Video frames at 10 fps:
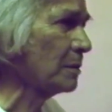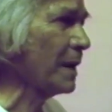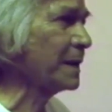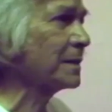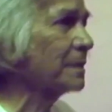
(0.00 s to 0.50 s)

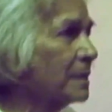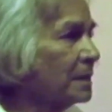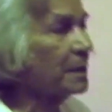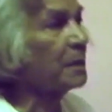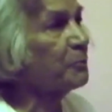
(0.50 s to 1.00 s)
Right?
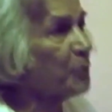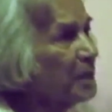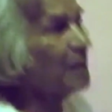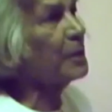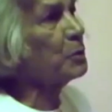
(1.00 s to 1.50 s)
If
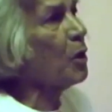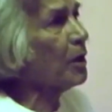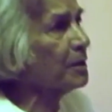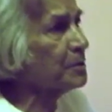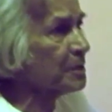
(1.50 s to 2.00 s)
really you
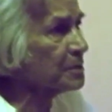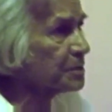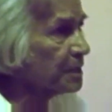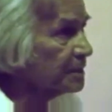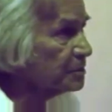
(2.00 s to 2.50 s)
are
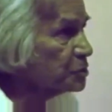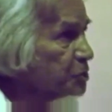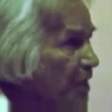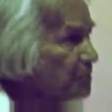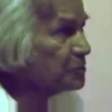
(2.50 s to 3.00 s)
interested in
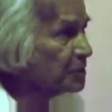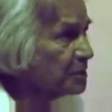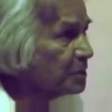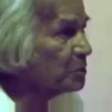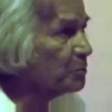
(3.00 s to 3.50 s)
changing
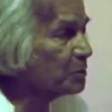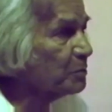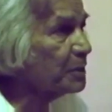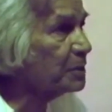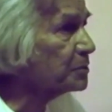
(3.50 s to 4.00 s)
the human
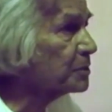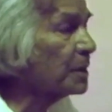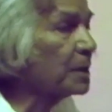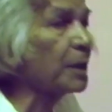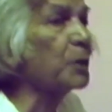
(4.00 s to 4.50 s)
beings
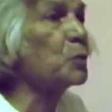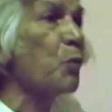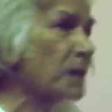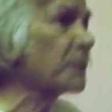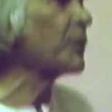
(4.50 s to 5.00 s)
into
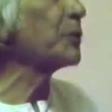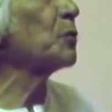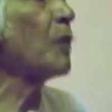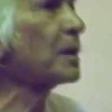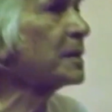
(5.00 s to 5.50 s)
whatever
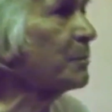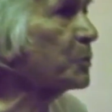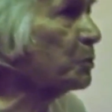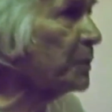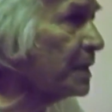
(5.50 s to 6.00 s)
you want them
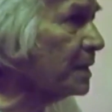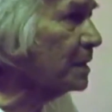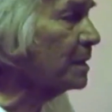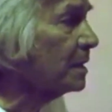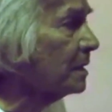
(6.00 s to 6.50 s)
to be,
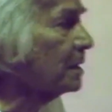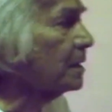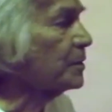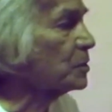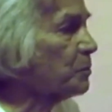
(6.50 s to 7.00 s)

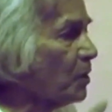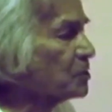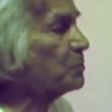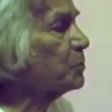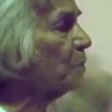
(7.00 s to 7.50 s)
it is
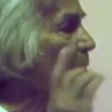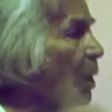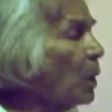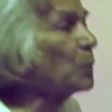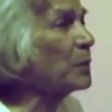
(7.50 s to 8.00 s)
possible
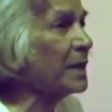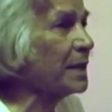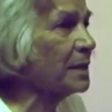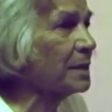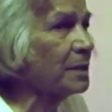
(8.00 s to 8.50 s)

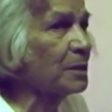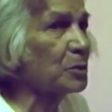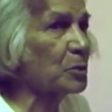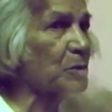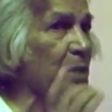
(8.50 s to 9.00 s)
only
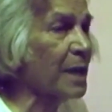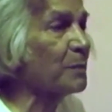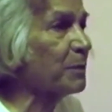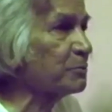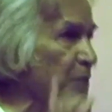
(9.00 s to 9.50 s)
through the
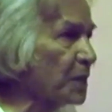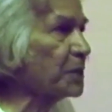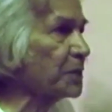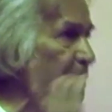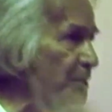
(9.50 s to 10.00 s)
help of
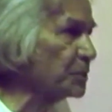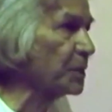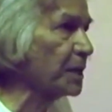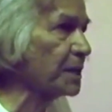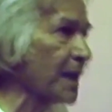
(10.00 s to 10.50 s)
genetic
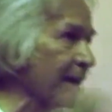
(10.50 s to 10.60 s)
engineering.